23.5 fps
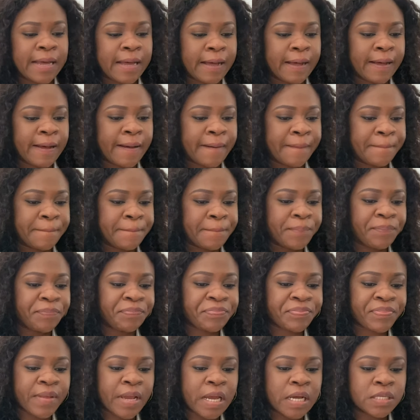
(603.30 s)
Um,
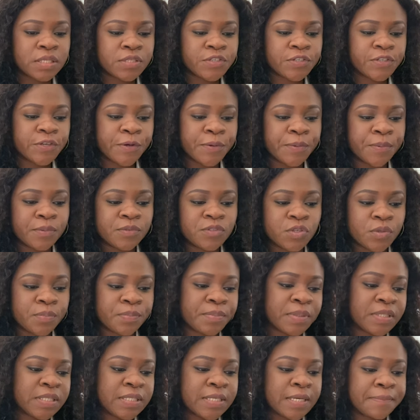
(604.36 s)
so, so,
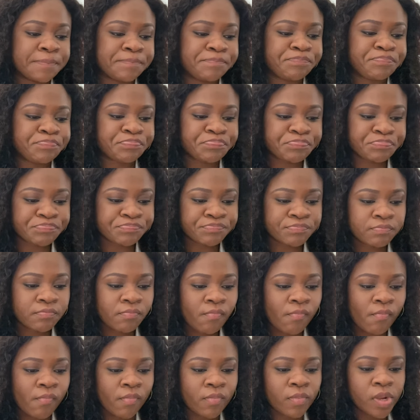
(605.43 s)
but um,
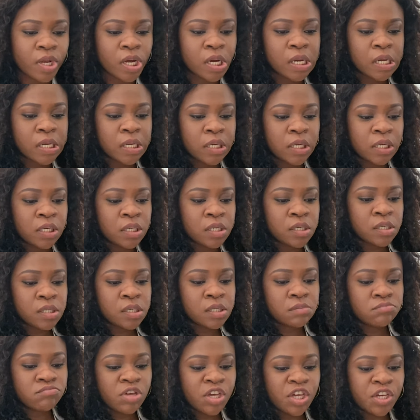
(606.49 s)

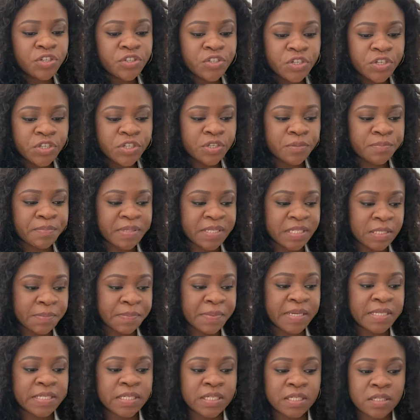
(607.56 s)
um, he continues to
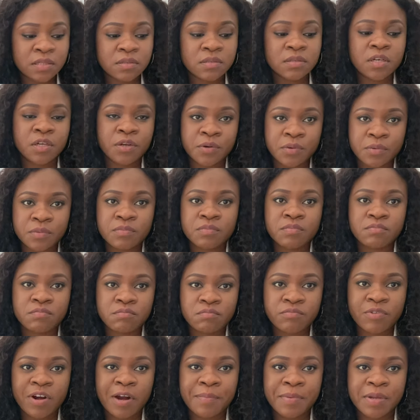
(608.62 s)
participate in, you know,
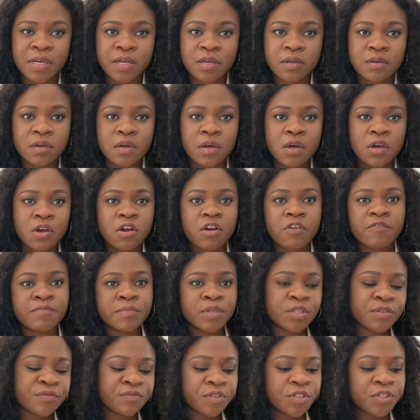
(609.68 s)
bribing
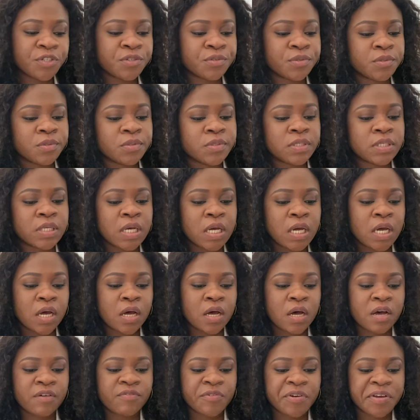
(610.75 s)
government officials
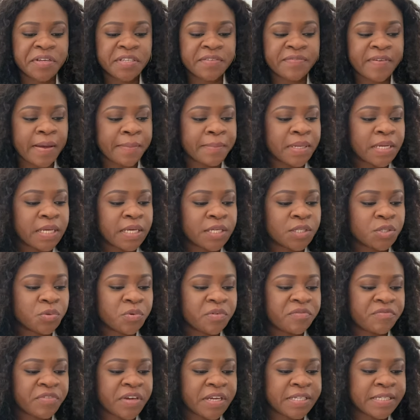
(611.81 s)
uh, for his family to
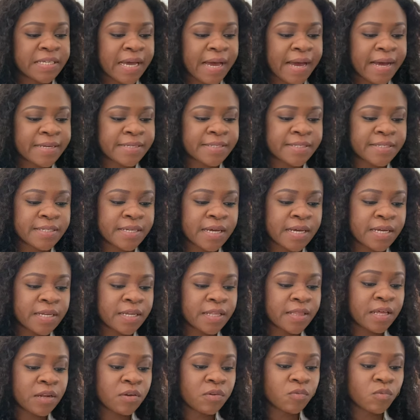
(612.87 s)
evade tax. Uh,
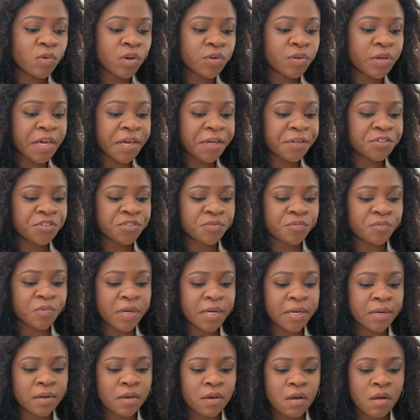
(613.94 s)
and then on one occasion,
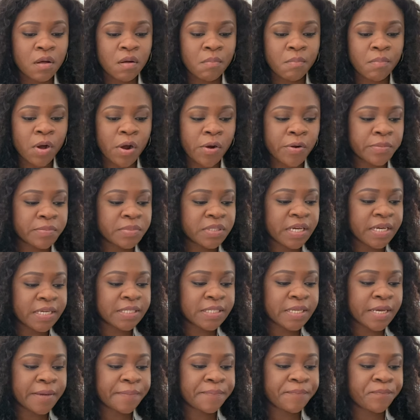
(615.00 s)
when Balram takes
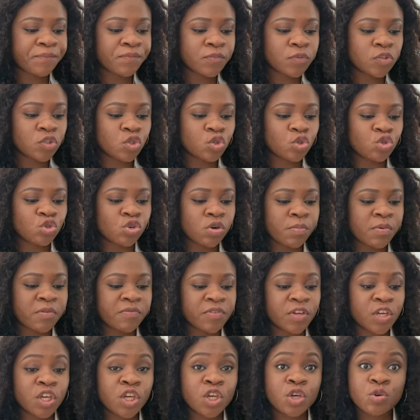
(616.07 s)
him to drop off a
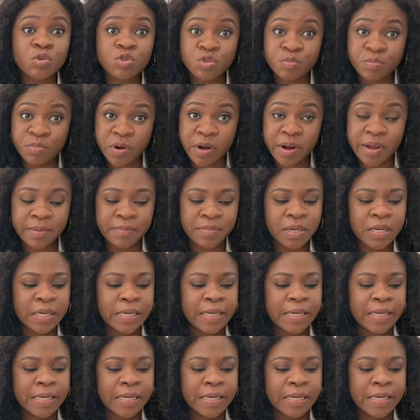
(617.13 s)
huge bribe,